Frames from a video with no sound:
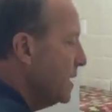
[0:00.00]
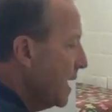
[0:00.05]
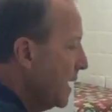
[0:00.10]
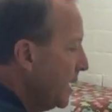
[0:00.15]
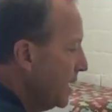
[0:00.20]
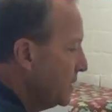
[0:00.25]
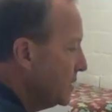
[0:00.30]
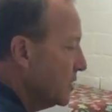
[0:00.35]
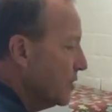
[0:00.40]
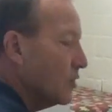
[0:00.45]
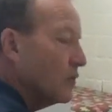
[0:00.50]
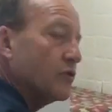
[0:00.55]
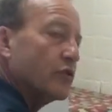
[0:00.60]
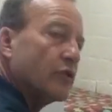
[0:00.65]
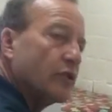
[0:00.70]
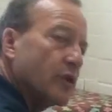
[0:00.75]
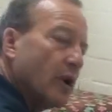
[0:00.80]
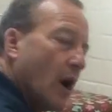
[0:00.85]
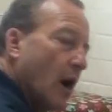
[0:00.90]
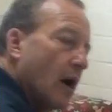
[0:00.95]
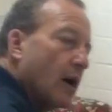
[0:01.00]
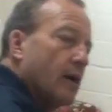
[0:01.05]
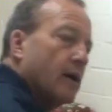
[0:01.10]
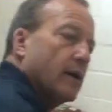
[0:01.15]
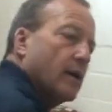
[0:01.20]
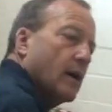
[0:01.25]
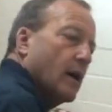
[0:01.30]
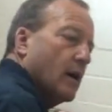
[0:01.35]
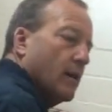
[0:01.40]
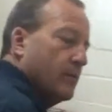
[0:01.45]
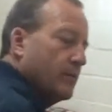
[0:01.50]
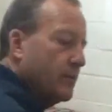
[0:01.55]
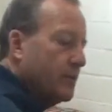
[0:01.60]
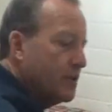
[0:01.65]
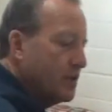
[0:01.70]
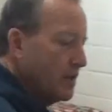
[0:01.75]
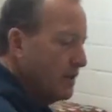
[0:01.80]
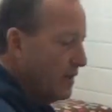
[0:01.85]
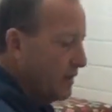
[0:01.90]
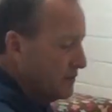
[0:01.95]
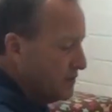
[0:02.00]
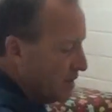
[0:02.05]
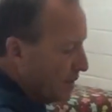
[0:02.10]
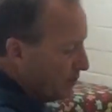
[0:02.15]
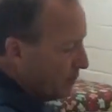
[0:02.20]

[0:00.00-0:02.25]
Sadie's an older dog. Um, she lives